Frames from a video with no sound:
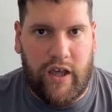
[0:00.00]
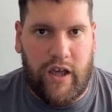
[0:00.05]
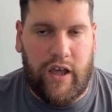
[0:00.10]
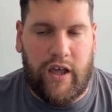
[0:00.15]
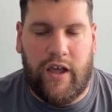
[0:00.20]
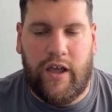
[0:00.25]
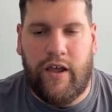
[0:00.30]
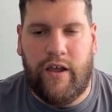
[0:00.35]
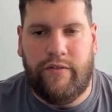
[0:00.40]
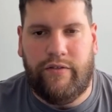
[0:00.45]

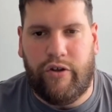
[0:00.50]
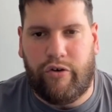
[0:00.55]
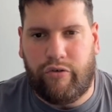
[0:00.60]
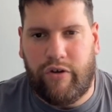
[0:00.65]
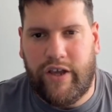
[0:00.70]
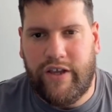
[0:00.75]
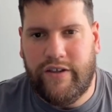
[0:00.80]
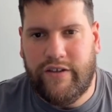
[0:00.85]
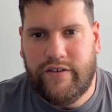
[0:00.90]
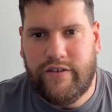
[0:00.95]

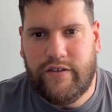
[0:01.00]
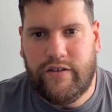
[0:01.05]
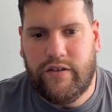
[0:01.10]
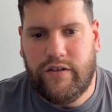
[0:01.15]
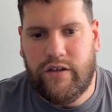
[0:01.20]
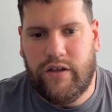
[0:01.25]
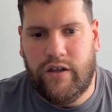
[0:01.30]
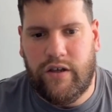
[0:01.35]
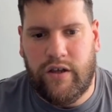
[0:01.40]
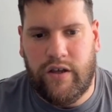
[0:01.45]

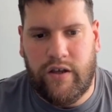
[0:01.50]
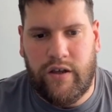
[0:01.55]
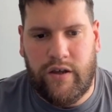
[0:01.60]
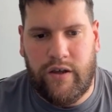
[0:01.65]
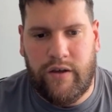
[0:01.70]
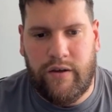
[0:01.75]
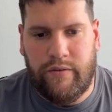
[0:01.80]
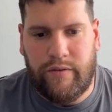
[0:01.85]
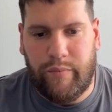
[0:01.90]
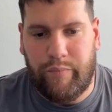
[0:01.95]

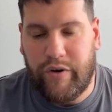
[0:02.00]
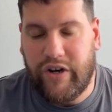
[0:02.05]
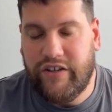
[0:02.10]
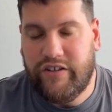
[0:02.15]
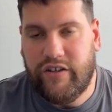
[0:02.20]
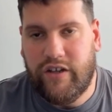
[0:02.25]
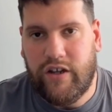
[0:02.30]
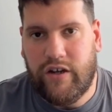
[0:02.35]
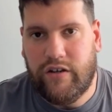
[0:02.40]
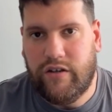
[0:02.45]
the
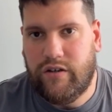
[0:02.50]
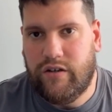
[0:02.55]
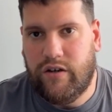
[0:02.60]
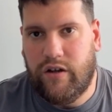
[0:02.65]
pressures